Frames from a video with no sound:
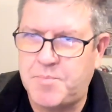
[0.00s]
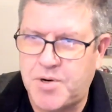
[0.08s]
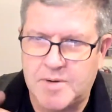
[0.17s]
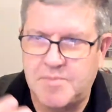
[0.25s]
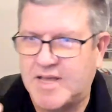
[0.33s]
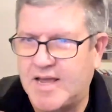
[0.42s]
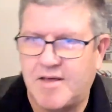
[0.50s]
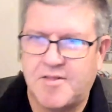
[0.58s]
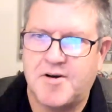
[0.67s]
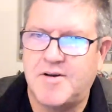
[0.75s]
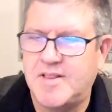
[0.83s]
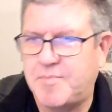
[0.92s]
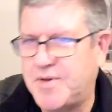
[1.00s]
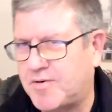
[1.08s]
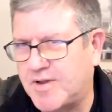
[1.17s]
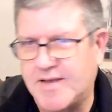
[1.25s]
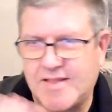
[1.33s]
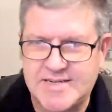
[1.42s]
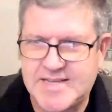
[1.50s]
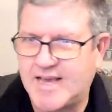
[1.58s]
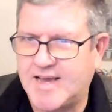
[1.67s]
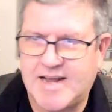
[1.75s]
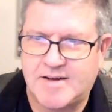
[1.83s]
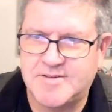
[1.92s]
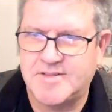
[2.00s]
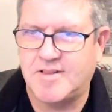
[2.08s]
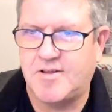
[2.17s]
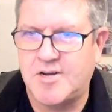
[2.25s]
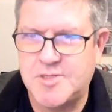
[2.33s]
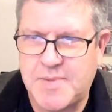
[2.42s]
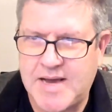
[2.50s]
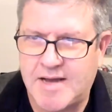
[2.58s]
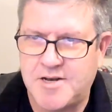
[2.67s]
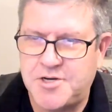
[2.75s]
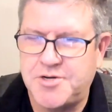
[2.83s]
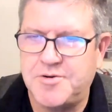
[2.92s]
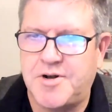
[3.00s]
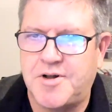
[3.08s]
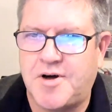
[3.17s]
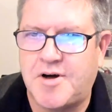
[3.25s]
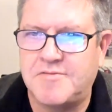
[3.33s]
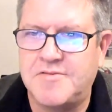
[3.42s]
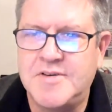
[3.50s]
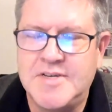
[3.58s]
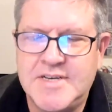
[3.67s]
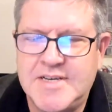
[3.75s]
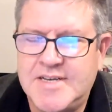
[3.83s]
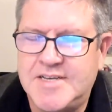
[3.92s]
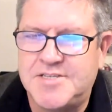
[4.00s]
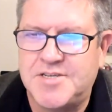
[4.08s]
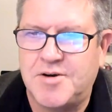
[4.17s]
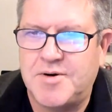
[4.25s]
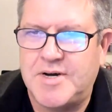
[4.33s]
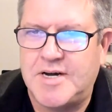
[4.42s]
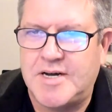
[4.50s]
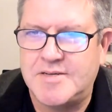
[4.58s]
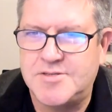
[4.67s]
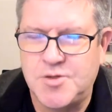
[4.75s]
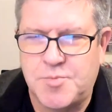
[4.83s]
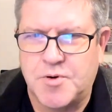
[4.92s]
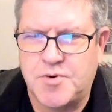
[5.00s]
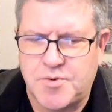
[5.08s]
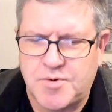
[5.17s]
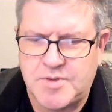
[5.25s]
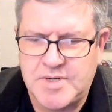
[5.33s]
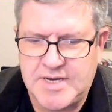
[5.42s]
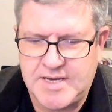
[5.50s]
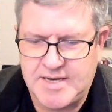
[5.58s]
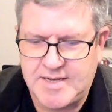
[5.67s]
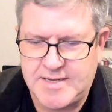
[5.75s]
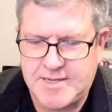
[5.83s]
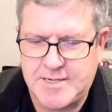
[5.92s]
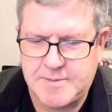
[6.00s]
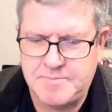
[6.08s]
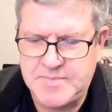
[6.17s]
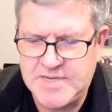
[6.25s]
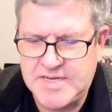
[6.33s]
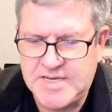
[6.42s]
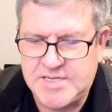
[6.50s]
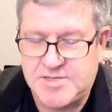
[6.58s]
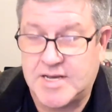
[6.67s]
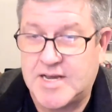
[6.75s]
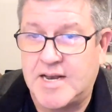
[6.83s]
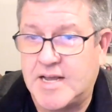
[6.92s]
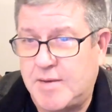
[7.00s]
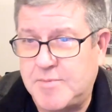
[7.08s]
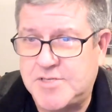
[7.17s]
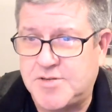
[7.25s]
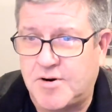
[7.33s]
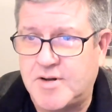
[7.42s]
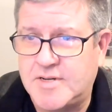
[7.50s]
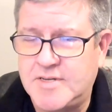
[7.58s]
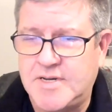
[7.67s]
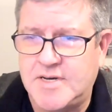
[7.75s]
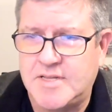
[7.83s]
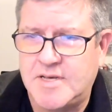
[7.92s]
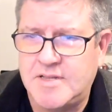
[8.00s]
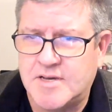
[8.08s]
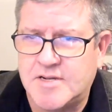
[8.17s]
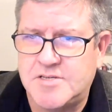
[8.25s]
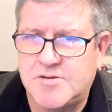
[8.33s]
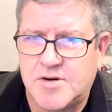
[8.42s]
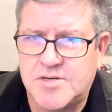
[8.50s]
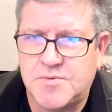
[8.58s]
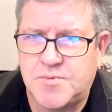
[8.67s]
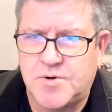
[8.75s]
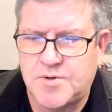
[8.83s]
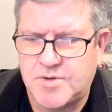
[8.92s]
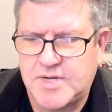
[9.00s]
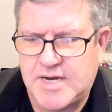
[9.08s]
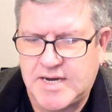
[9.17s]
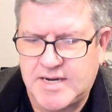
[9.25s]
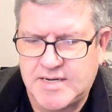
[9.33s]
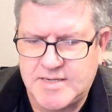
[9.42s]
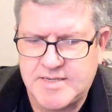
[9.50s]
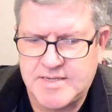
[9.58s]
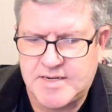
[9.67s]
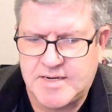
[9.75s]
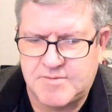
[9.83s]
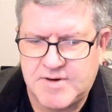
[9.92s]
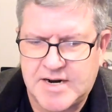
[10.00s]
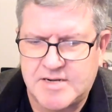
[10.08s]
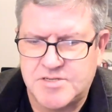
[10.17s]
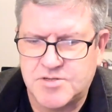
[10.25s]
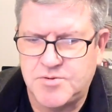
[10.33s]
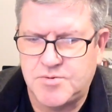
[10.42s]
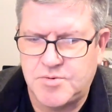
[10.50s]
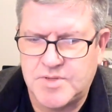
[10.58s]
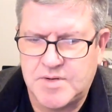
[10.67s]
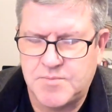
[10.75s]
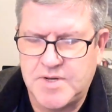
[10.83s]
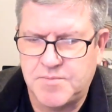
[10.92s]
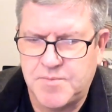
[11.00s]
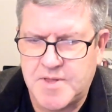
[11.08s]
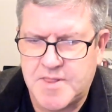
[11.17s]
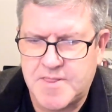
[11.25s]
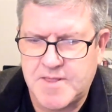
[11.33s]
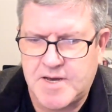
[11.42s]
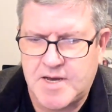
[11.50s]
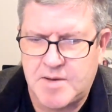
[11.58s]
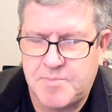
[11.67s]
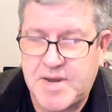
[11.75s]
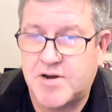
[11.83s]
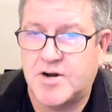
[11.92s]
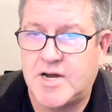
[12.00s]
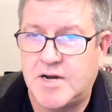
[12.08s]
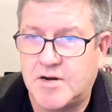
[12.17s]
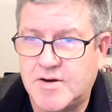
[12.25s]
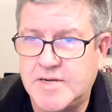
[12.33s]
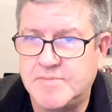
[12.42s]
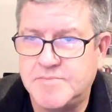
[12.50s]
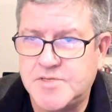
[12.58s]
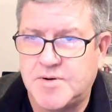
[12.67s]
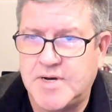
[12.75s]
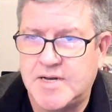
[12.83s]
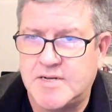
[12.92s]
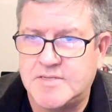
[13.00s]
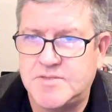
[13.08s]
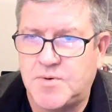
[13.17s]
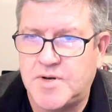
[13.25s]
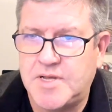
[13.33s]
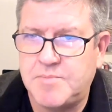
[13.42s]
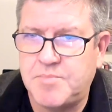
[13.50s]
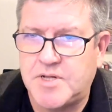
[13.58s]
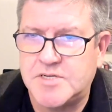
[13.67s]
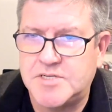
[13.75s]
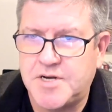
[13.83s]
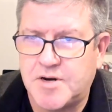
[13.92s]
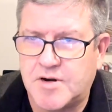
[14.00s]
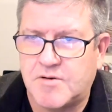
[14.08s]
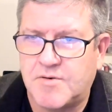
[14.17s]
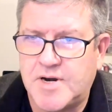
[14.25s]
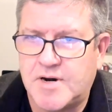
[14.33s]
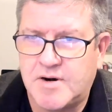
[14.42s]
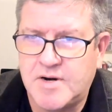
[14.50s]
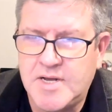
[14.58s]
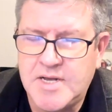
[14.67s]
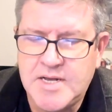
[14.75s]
put them together in the building, and they take it out to the launch pad and shoot it off so uh, super cool. And um, so that kind of got me started in, in the construction world. I uh, right out of school then went with uh, Baker Concrete. So I had a 20 plus year career